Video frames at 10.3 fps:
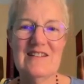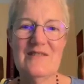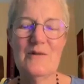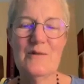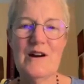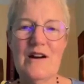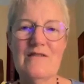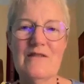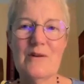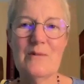or
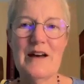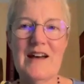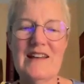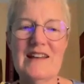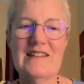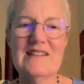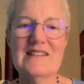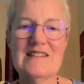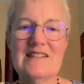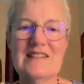wherever your body
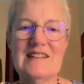is